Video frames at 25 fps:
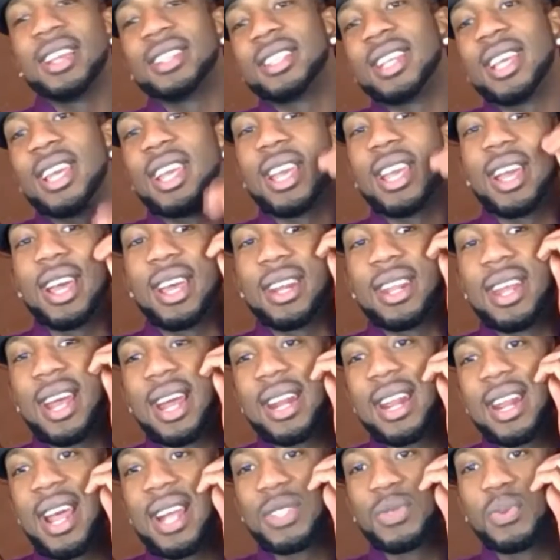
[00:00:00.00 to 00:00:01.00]
see,
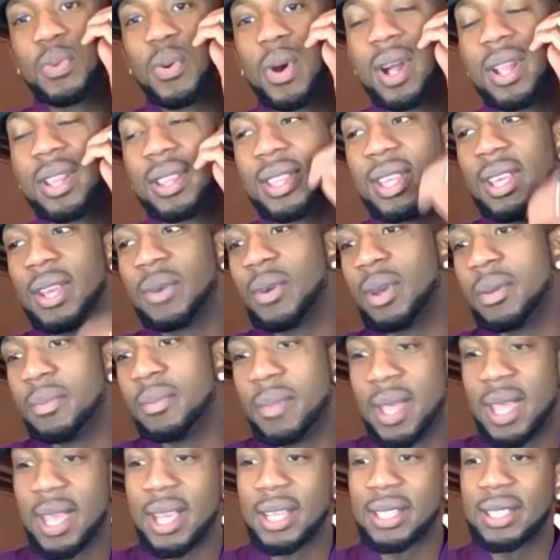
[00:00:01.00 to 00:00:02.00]
that's one thing with
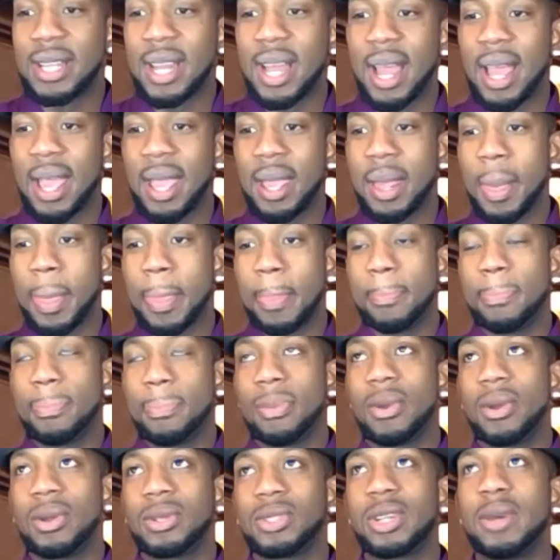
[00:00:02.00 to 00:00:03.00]
me is like,
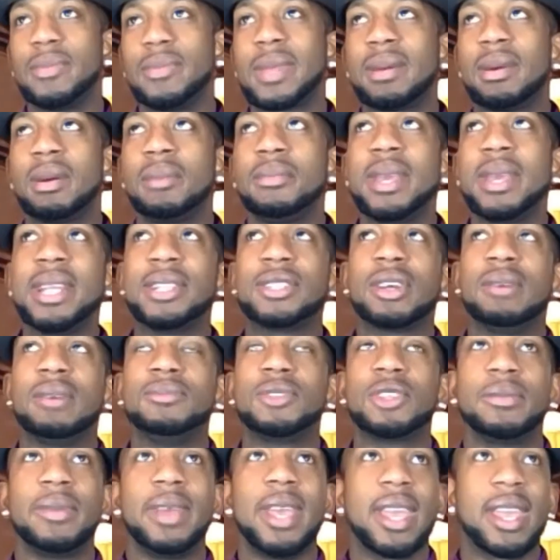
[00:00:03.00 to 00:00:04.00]
sometimes I meet some
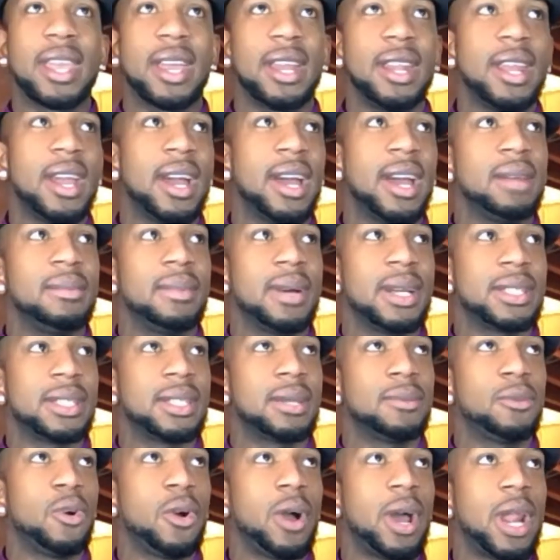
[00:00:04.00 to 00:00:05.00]
Jamaican here and they must say,
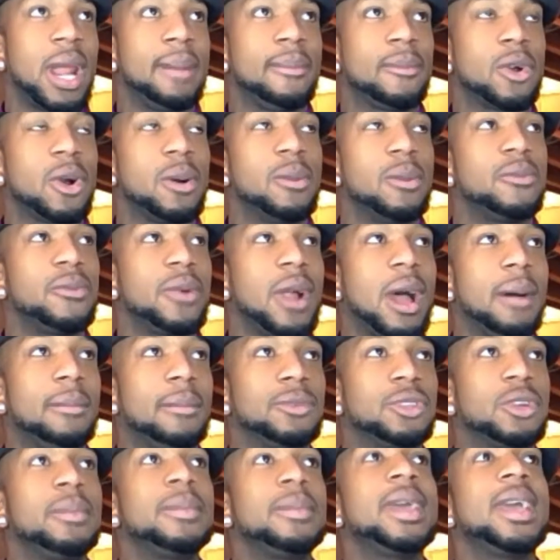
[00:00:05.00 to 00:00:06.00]
boy, them come from
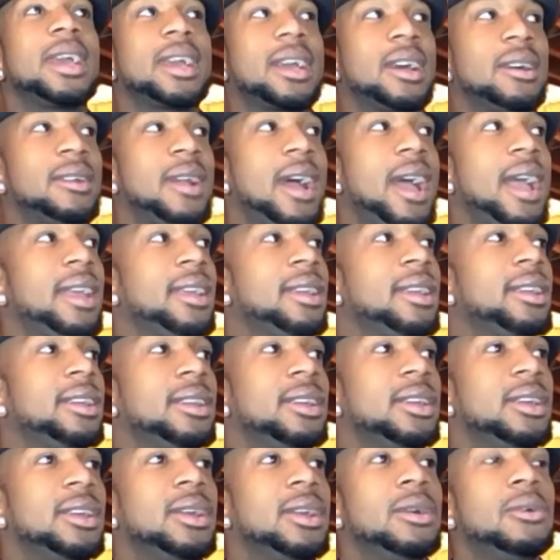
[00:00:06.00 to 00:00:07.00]
Jamaica, right?
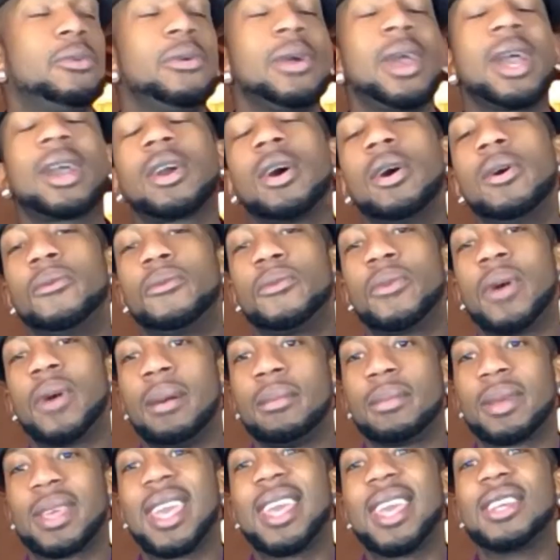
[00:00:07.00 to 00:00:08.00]
Where come
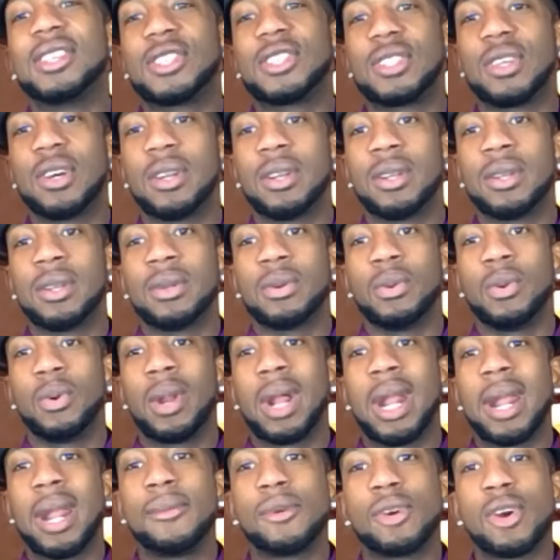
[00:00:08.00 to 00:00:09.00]
from? Kingston.
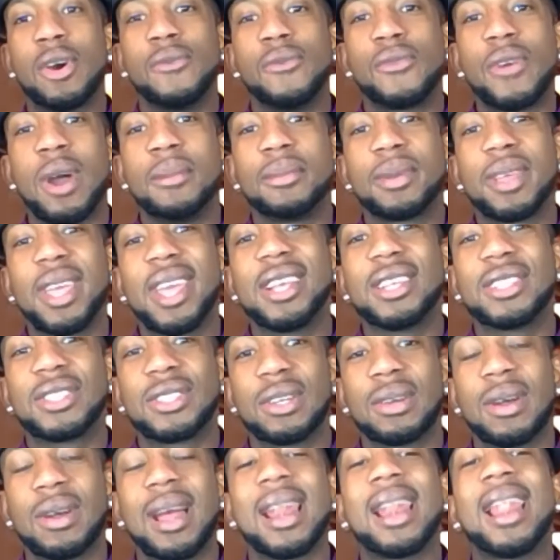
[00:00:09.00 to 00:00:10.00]
Where them come from Kingston?
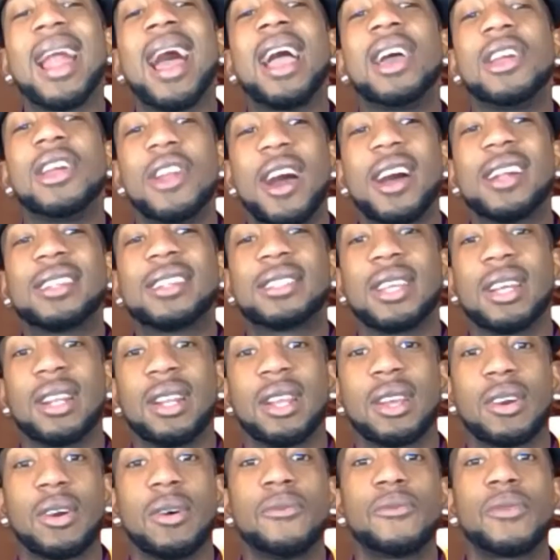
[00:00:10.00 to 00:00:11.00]
I lie not tell.
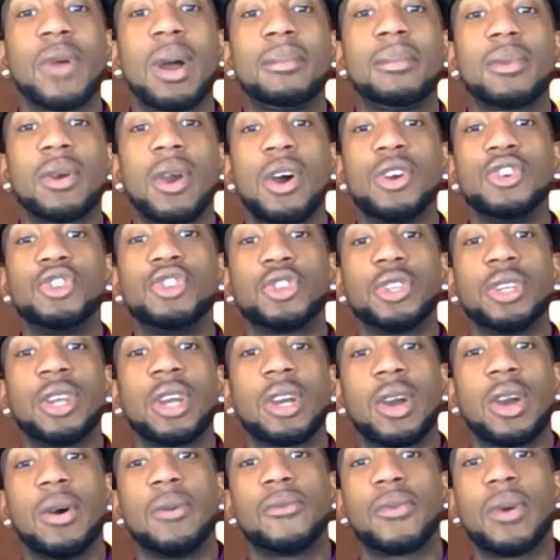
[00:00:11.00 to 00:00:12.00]
They come from country, you
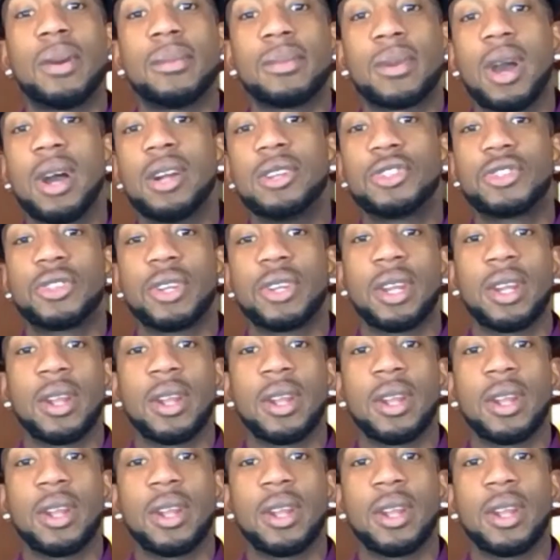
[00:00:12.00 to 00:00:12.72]
come from country.